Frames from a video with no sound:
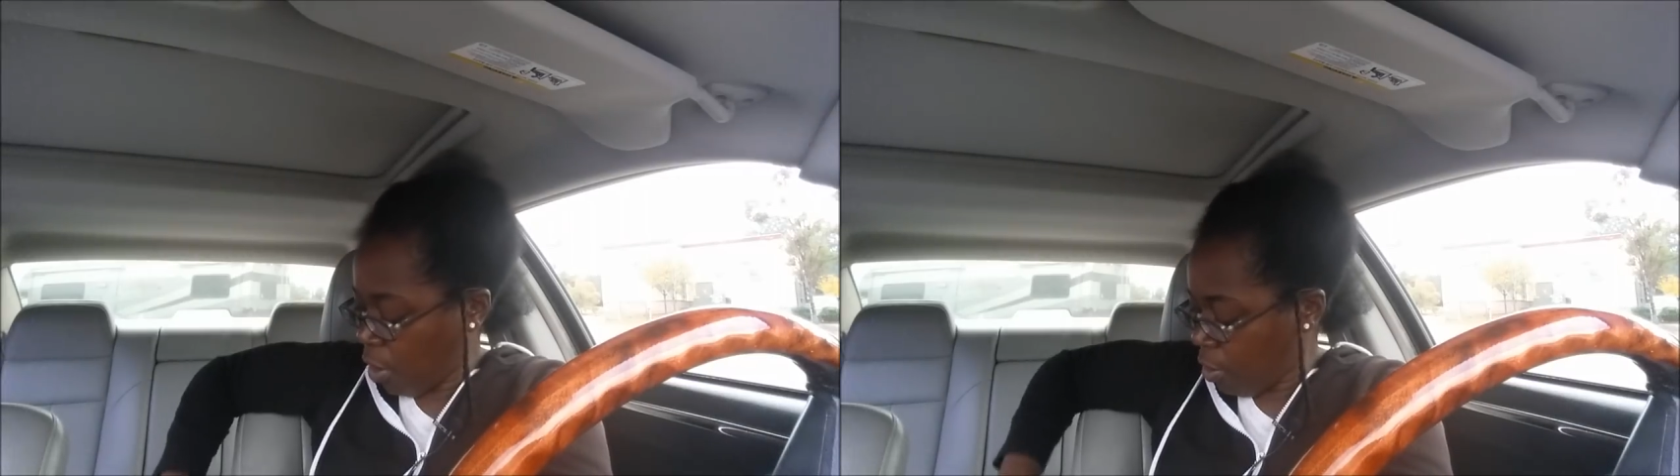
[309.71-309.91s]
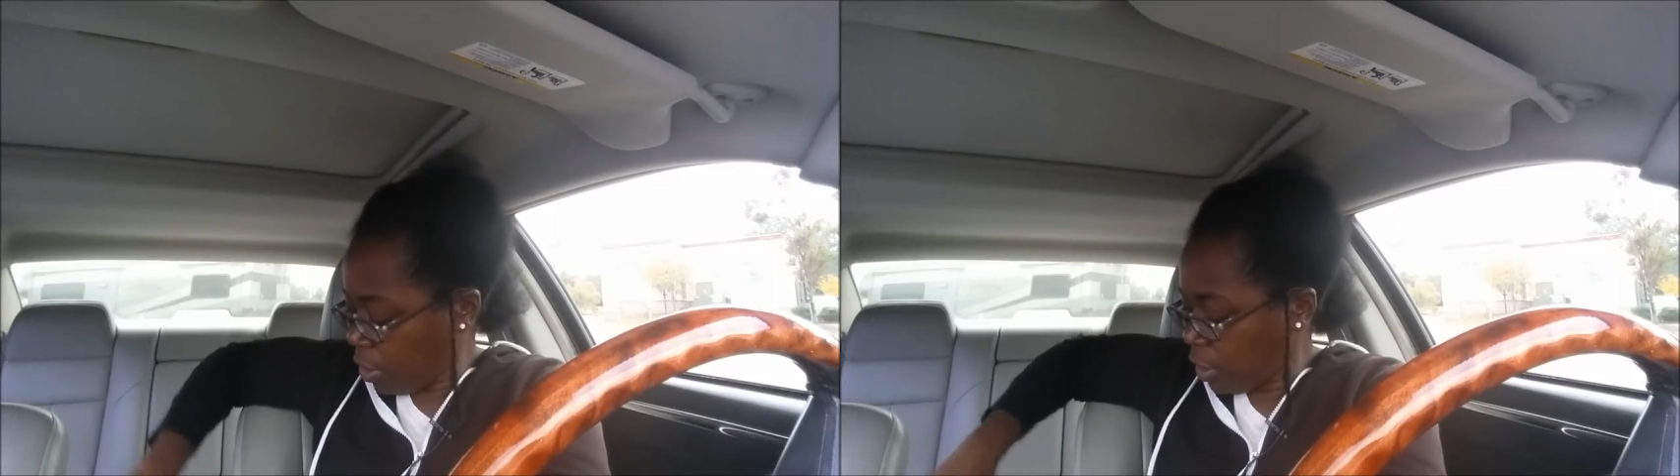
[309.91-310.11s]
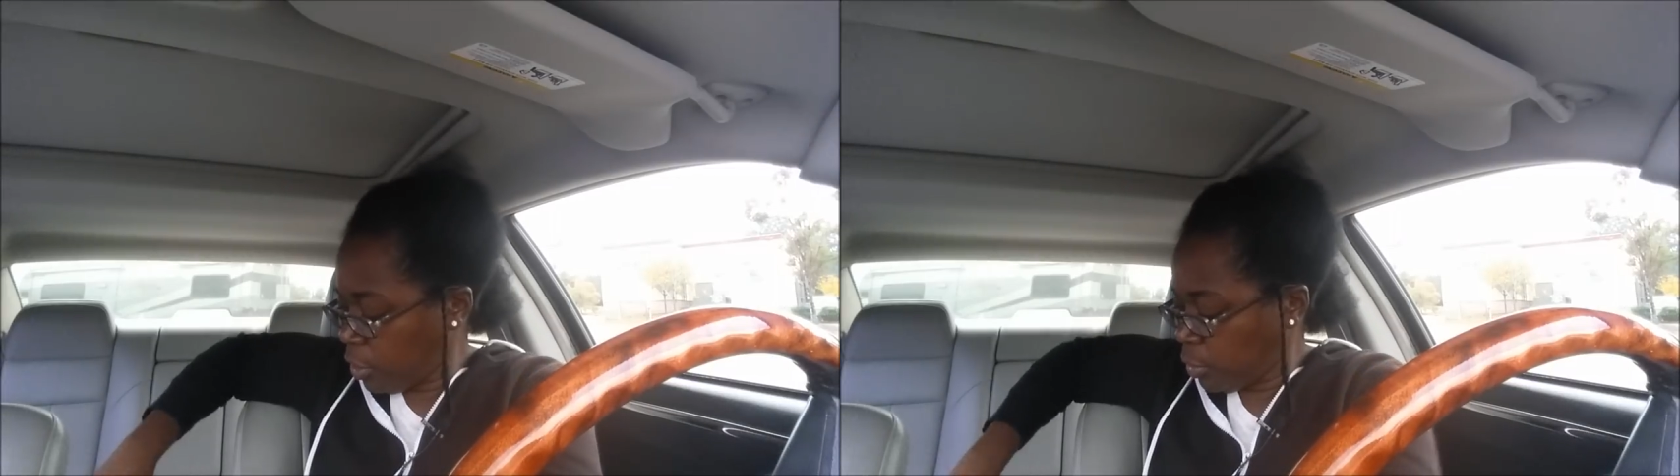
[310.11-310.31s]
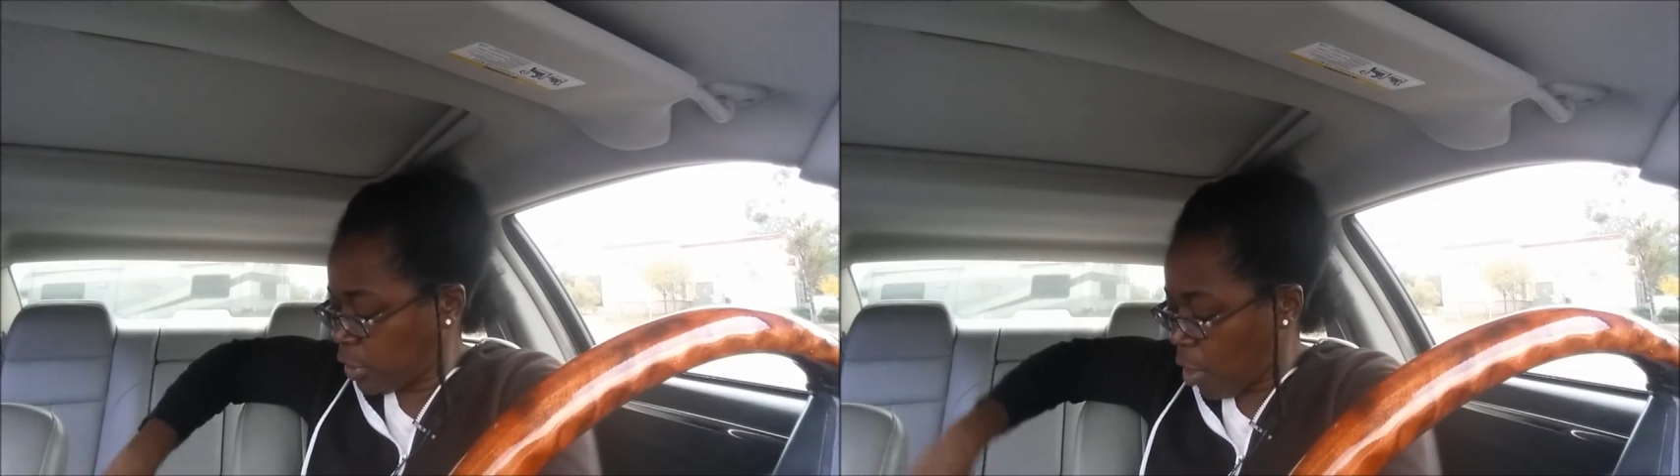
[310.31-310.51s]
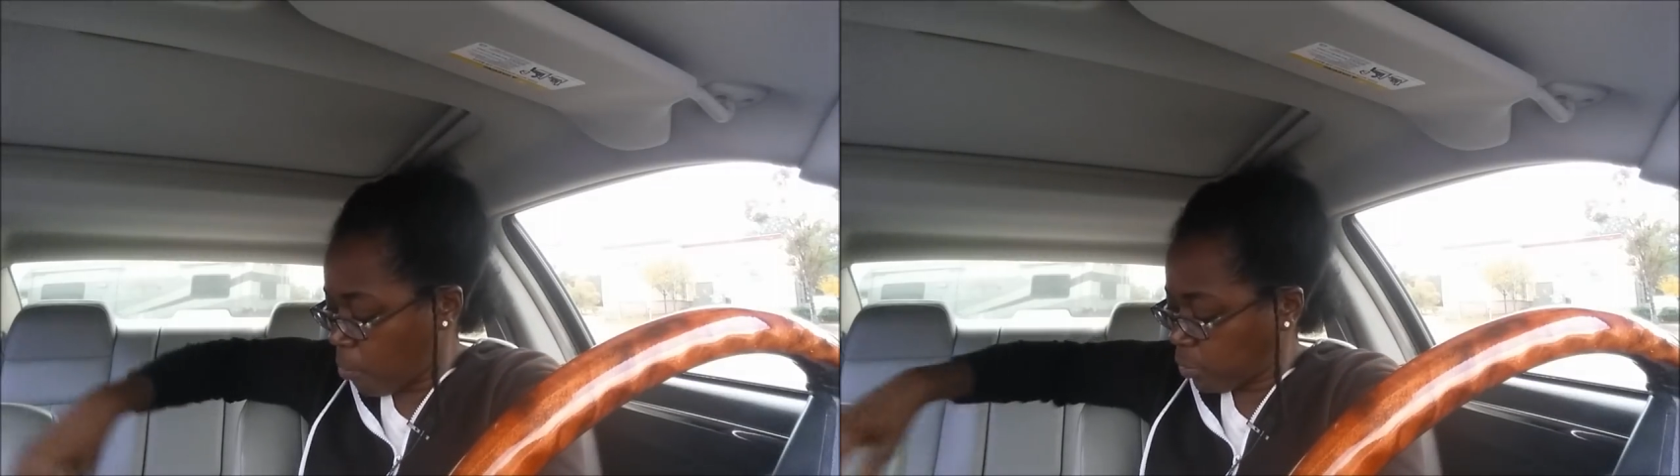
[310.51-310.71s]

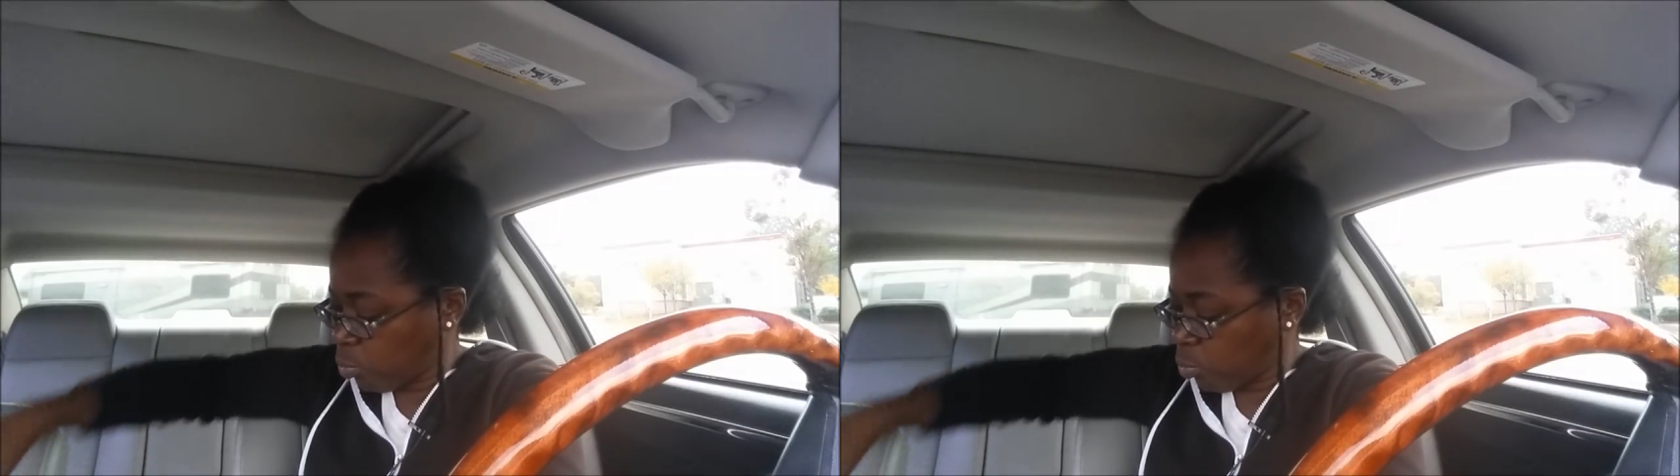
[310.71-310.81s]
Hallelujah.